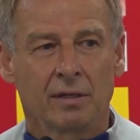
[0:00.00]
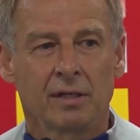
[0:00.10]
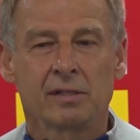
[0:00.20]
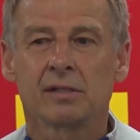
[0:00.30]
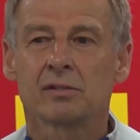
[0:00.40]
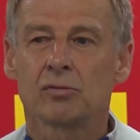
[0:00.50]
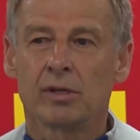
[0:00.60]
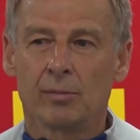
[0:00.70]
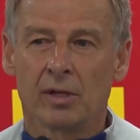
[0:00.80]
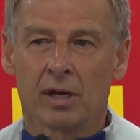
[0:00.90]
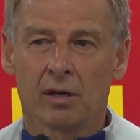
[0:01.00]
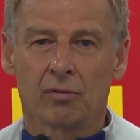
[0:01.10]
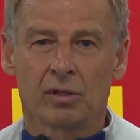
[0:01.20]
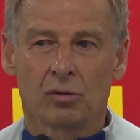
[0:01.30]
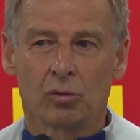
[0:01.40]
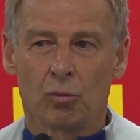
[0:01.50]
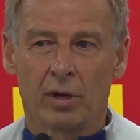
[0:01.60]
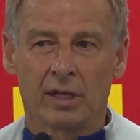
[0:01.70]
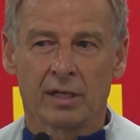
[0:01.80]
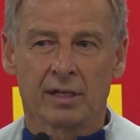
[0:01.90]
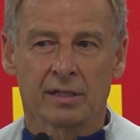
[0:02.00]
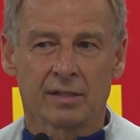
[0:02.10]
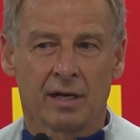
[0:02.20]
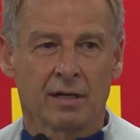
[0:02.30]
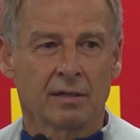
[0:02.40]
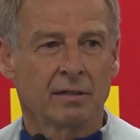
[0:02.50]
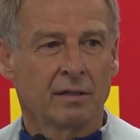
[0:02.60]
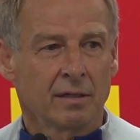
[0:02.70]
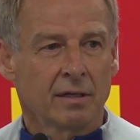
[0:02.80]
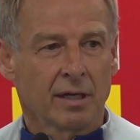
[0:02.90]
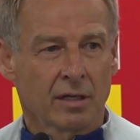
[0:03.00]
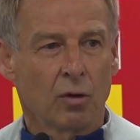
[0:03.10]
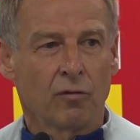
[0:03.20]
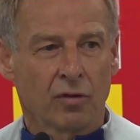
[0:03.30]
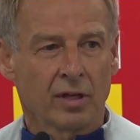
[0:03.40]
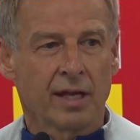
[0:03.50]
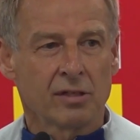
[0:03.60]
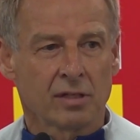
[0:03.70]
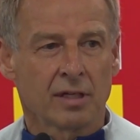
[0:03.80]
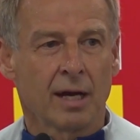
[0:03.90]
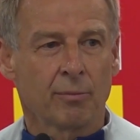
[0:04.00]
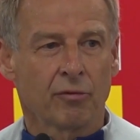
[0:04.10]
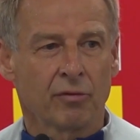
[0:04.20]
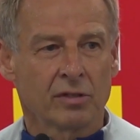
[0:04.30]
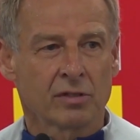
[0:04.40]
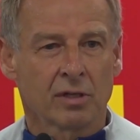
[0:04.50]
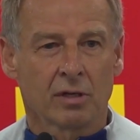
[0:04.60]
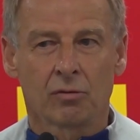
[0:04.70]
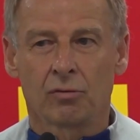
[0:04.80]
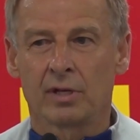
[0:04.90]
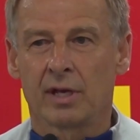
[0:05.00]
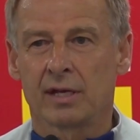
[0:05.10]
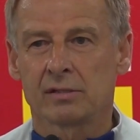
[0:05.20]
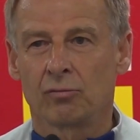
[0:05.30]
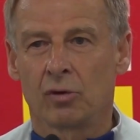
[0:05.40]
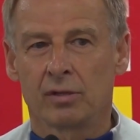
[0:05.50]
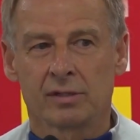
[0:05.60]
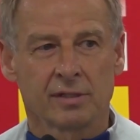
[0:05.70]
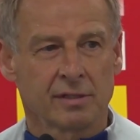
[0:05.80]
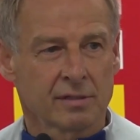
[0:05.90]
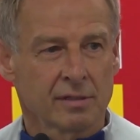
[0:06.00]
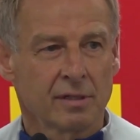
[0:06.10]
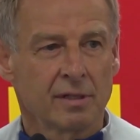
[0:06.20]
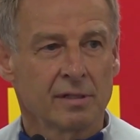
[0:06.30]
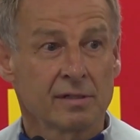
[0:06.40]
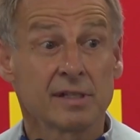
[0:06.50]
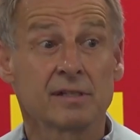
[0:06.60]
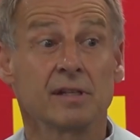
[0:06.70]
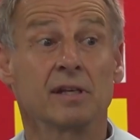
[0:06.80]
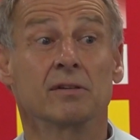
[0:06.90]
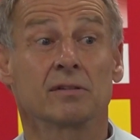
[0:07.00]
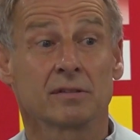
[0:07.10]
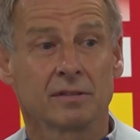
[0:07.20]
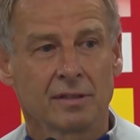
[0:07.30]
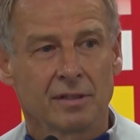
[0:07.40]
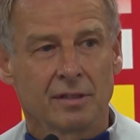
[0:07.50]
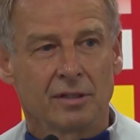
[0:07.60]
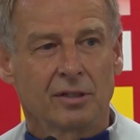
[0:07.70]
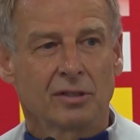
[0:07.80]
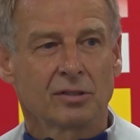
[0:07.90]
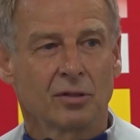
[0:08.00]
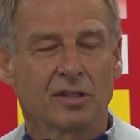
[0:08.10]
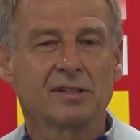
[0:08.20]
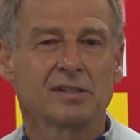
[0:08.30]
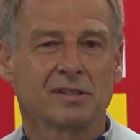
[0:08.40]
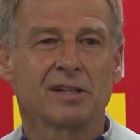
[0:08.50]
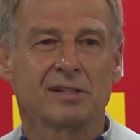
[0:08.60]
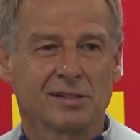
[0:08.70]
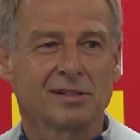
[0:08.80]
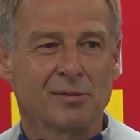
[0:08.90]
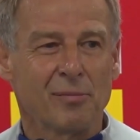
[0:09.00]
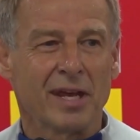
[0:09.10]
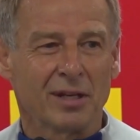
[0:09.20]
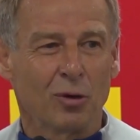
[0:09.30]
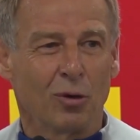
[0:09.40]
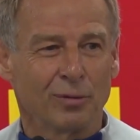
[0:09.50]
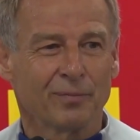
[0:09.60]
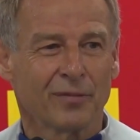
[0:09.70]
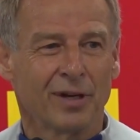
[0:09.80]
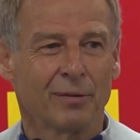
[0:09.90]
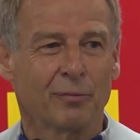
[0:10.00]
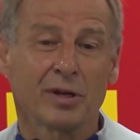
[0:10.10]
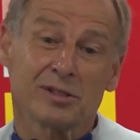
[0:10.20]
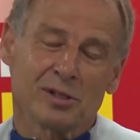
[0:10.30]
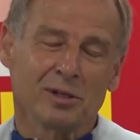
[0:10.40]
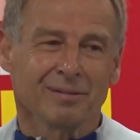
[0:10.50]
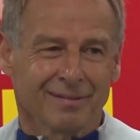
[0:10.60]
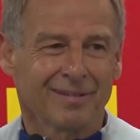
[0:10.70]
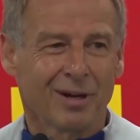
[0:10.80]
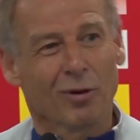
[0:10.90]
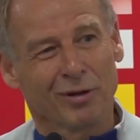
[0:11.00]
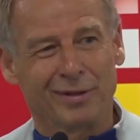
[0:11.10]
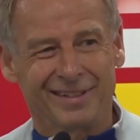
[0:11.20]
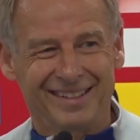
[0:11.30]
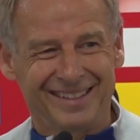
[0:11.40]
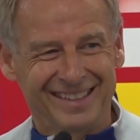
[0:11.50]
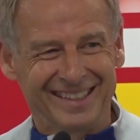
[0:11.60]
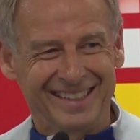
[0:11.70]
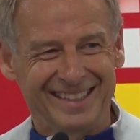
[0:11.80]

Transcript: It's extremely hungry to do well in Qatar and go for the Asian Cup, which Korea hasn't won since 60 years. So this is the main goal. But still, I want to win.